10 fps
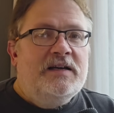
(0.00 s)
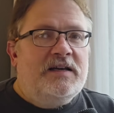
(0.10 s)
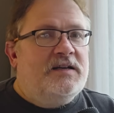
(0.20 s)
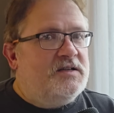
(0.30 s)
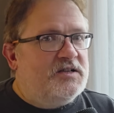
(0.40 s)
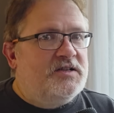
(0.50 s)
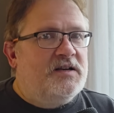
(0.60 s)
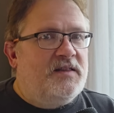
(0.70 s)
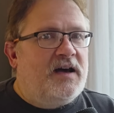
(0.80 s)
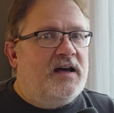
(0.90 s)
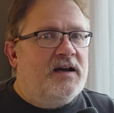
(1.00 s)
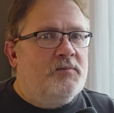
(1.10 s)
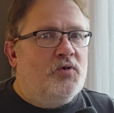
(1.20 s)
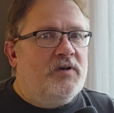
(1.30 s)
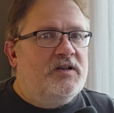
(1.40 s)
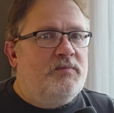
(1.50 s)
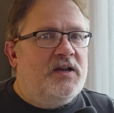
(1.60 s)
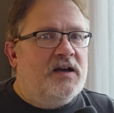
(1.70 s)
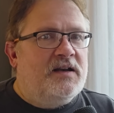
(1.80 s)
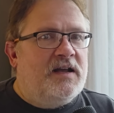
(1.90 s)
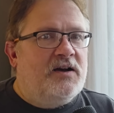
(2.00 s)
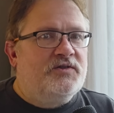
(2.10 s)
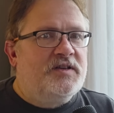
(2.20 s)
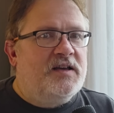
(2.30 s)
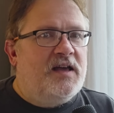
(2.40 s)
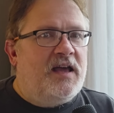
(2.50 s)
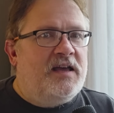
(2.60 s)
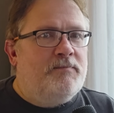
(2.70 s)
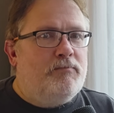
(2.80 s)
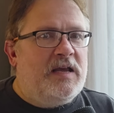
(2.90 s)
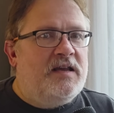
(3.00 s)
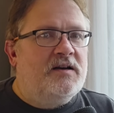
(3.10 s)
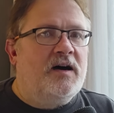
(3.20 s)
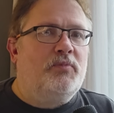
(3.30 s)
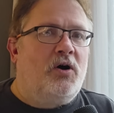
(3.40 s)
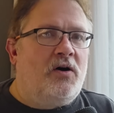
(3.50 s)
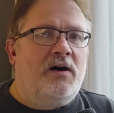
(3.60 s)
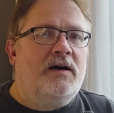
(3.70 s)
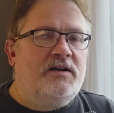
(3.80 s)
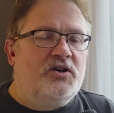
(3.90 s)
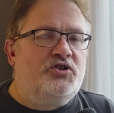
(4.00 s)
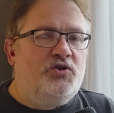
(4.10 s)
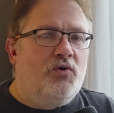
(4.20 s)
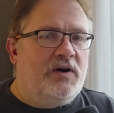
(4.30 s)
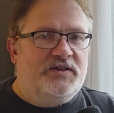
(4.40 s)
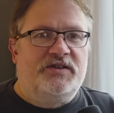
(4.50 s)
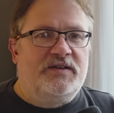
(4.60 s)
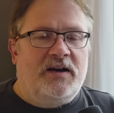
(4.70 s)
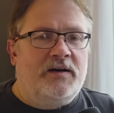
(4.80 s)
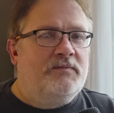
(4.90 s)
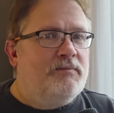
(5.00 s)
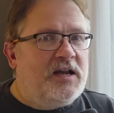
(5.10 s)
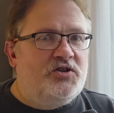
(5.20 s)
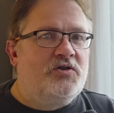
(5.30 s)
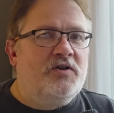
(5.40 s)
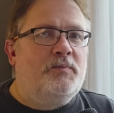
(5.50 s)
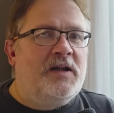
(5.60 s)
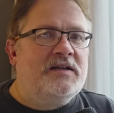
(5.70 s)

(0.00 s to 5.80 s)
In addition to that, I'm going to be announcing a meetup on shorts. Um, make sure to pay